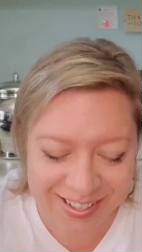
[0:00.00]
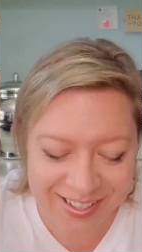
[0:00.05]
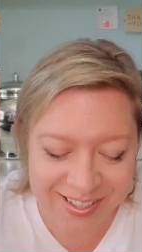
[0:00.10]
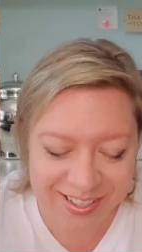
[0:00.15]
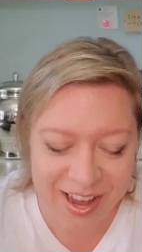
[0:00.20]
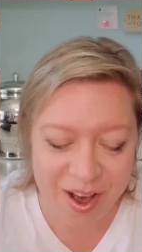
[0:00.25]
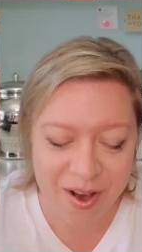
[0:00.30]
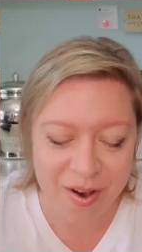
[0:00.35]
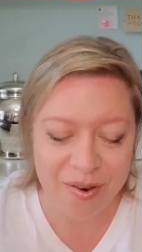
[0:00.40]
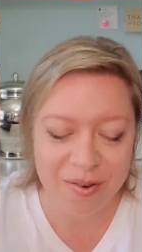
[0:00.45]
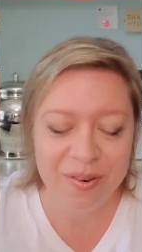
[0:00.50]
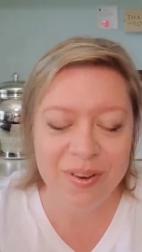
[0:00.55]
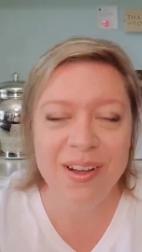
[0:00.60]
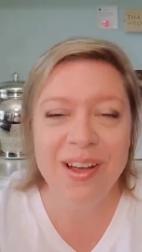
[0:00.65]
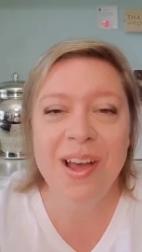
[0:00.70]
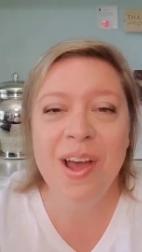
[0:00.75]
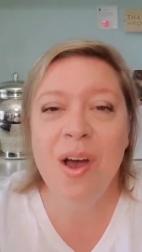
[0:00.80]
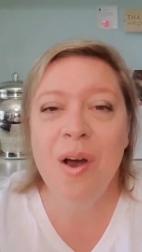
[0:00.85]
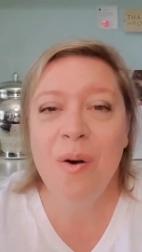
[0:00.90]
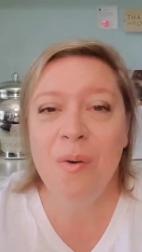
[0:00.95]
So
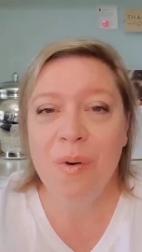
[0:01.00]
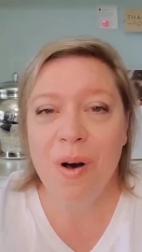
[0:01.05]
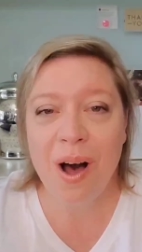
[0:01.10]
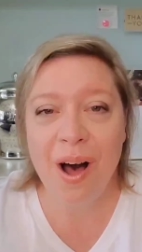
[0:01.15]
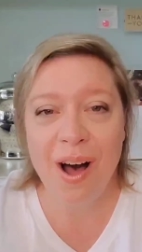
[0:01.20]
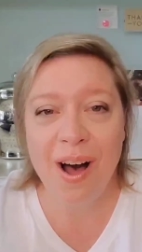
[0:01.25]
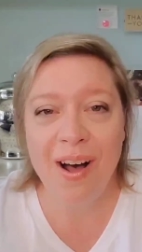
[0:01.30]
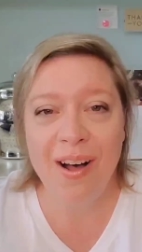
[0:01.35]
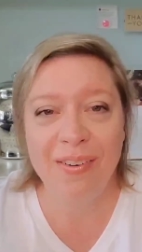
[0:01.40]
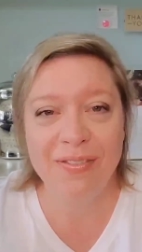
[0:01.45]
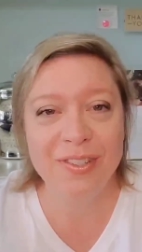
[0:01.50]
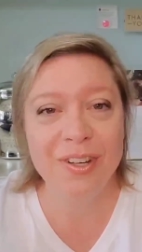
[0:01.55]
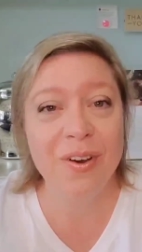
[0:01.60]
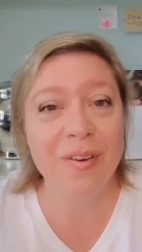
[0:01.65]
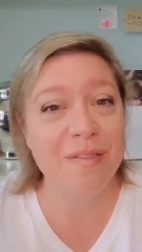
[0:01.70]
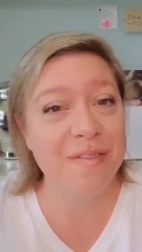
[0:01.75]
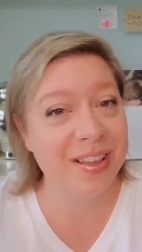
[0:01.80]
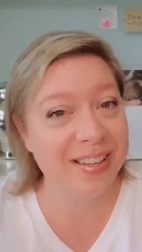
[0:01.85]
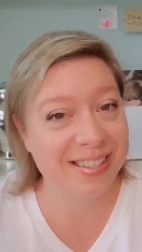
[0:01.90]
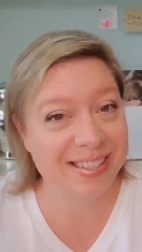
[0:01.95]
I'll have to
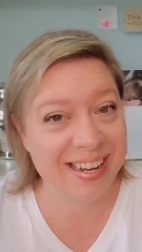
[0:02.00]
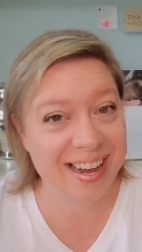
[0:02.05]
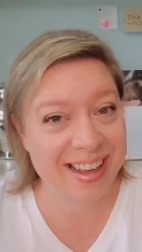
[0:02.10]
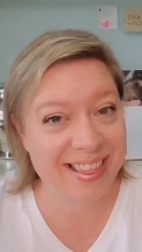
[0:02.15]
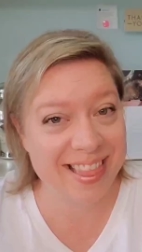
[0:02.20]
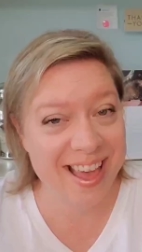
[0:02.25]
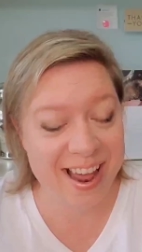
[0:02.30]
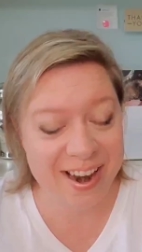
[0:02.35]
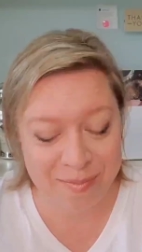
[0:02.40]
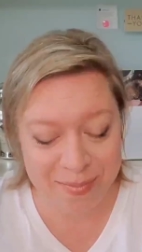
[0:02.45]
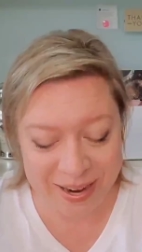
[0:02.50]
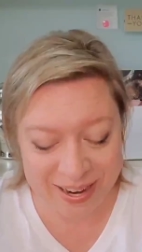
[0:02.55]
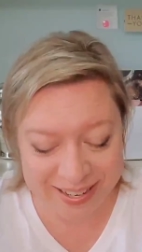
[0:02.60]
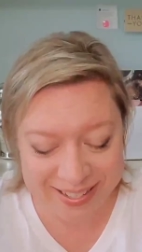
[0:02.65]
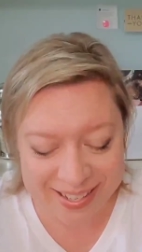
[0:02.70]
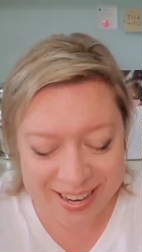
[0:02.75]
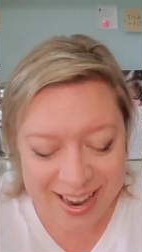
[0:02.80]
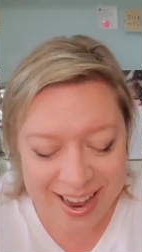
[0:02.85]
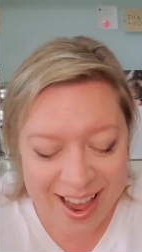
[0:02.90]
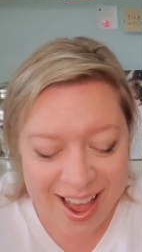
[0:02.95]
go investigate that in a
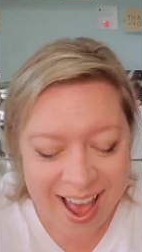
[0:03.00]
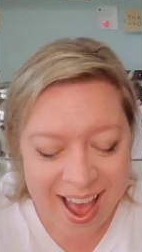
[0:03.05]
minute.